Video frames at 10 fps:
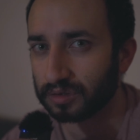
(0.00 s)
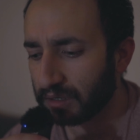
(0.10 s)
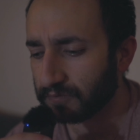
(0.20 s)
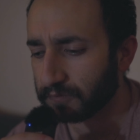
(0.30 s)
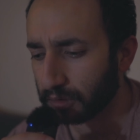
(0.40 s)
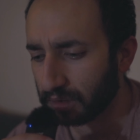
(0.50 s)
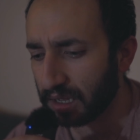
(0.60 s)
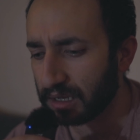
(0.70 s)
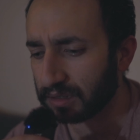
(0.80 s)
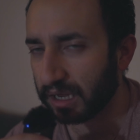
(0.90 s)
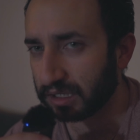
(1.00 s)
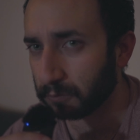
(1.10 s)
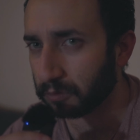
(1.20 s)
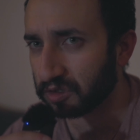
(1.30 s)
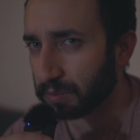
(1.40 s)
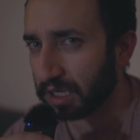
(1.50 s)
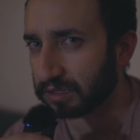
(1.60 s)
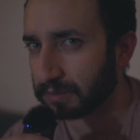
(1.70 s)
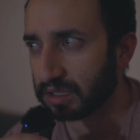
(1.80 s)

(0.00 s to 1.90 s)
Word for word: And for that, I can respect him.